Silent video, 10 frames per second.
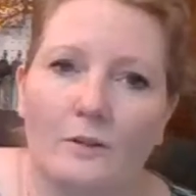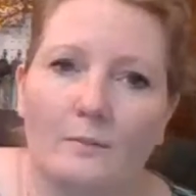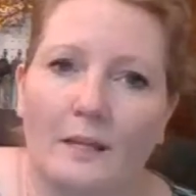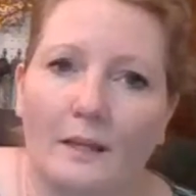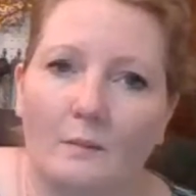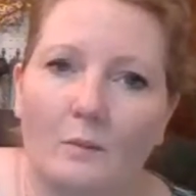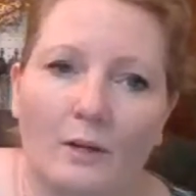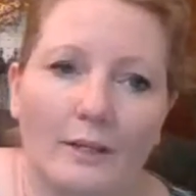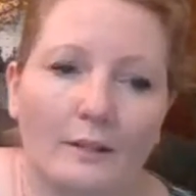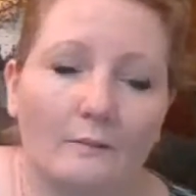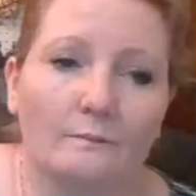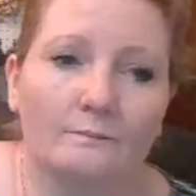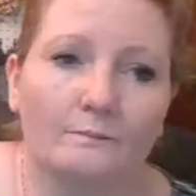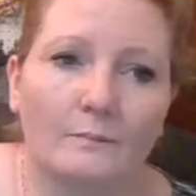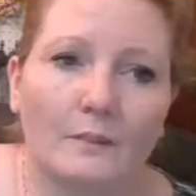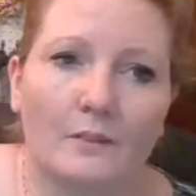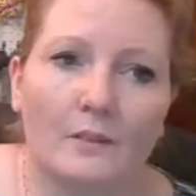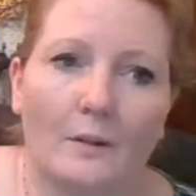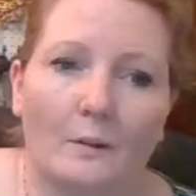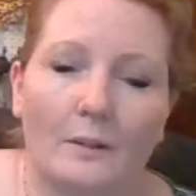them at any point.
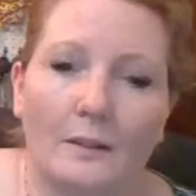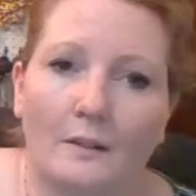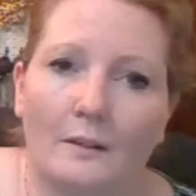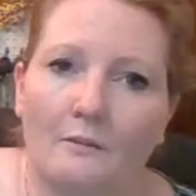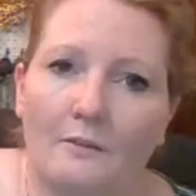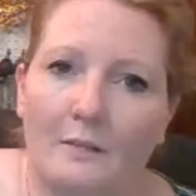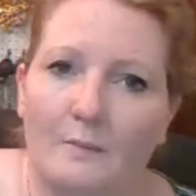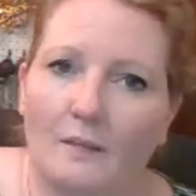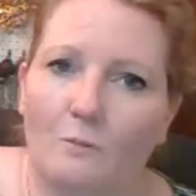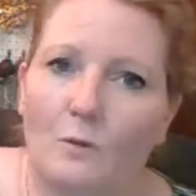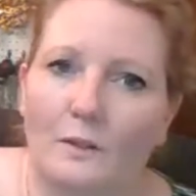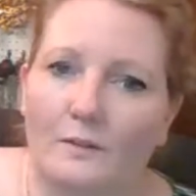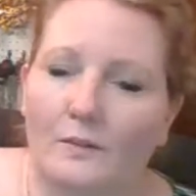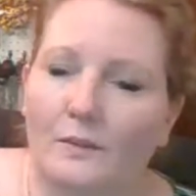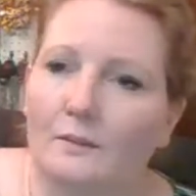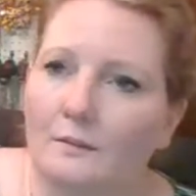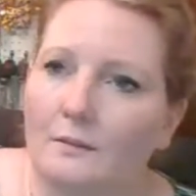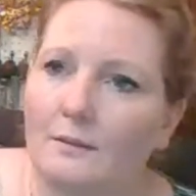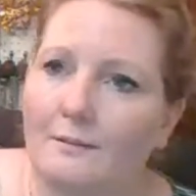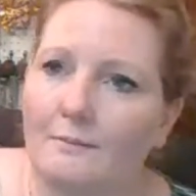So if anybody wants
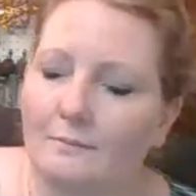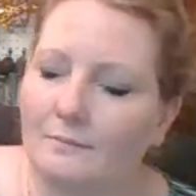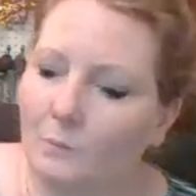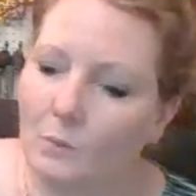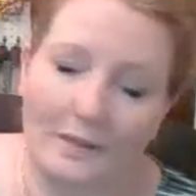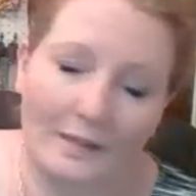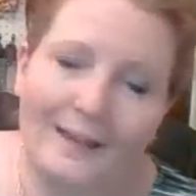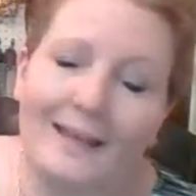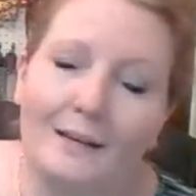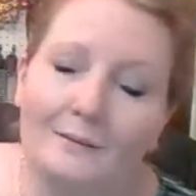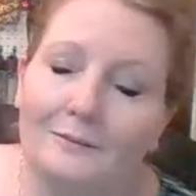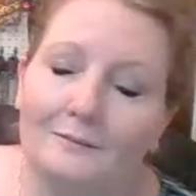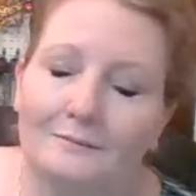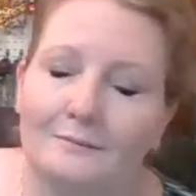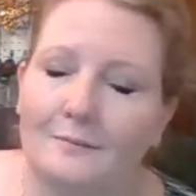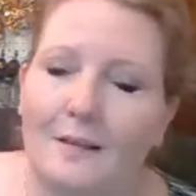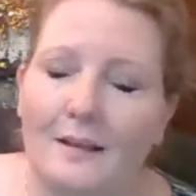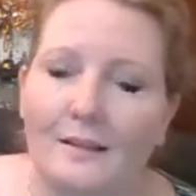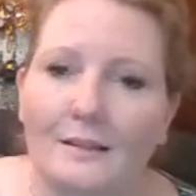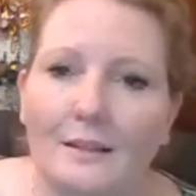more than I have,
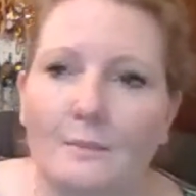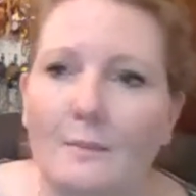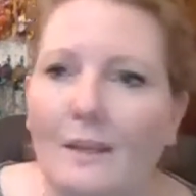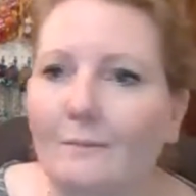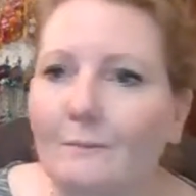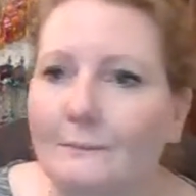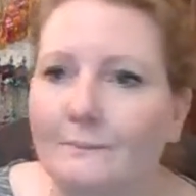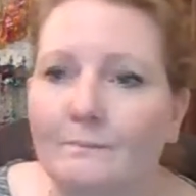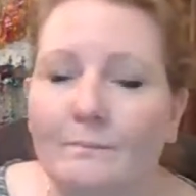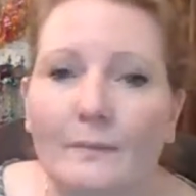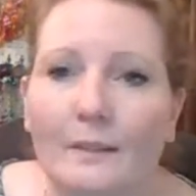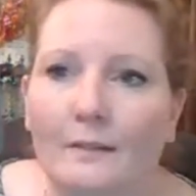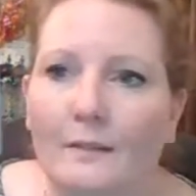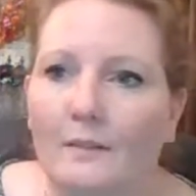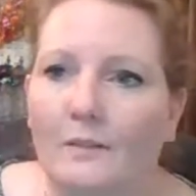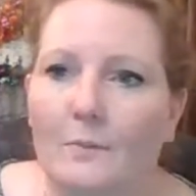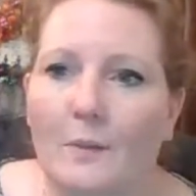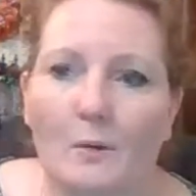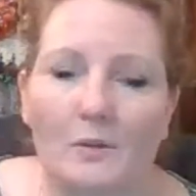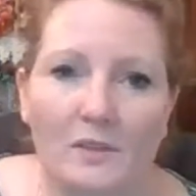I can get them in. These are
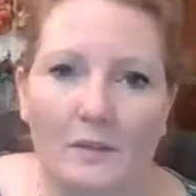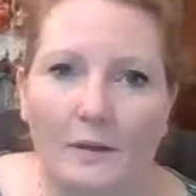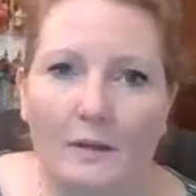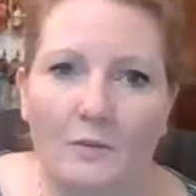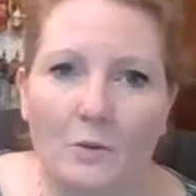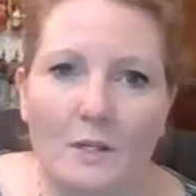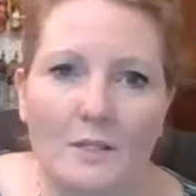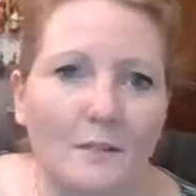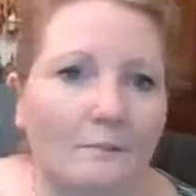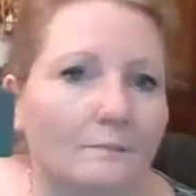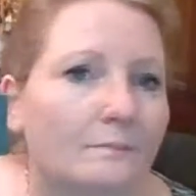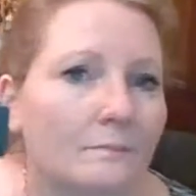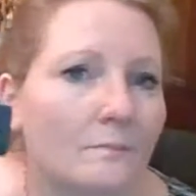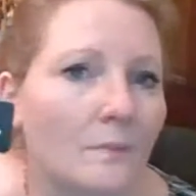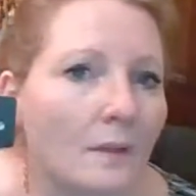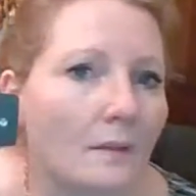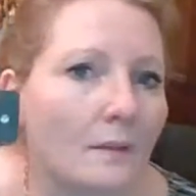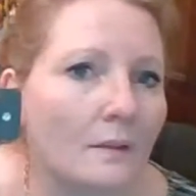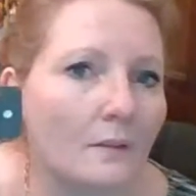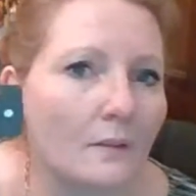post earring, of course.
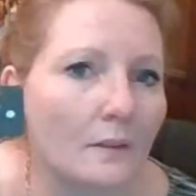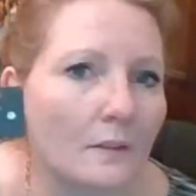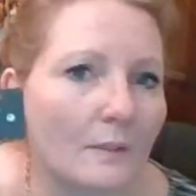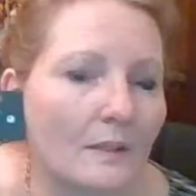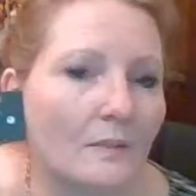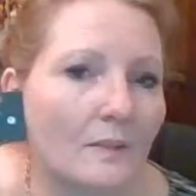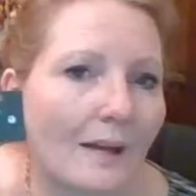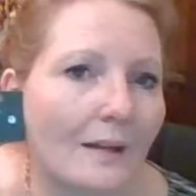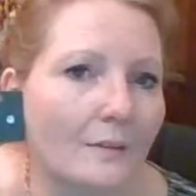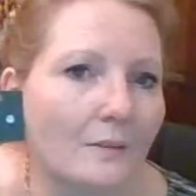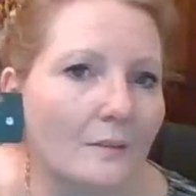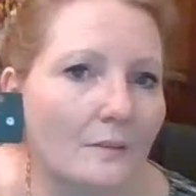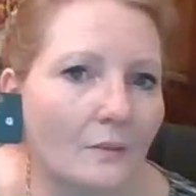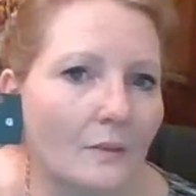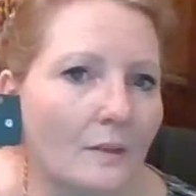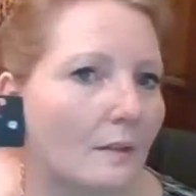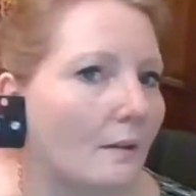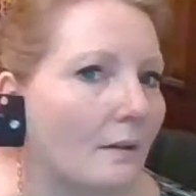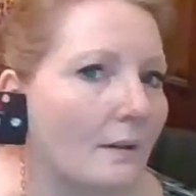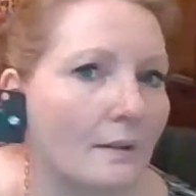This is going to be the size, so you can
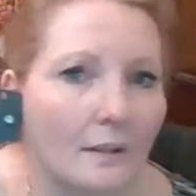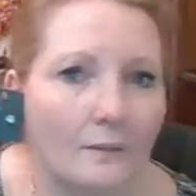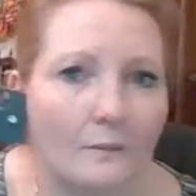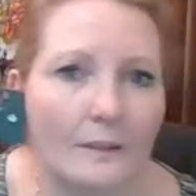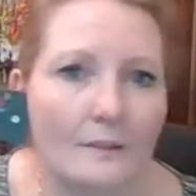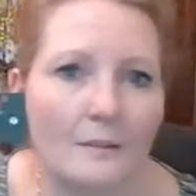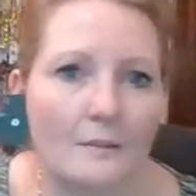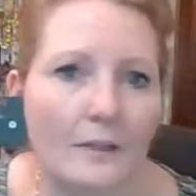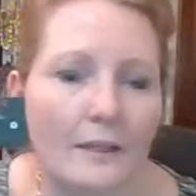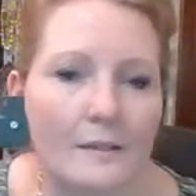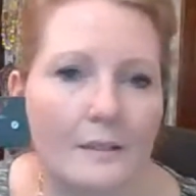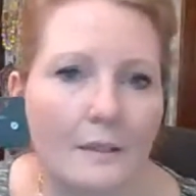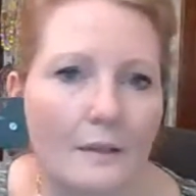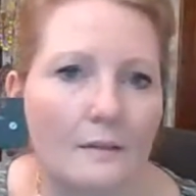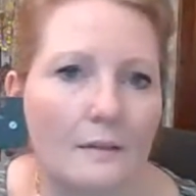kind of get a relative idea.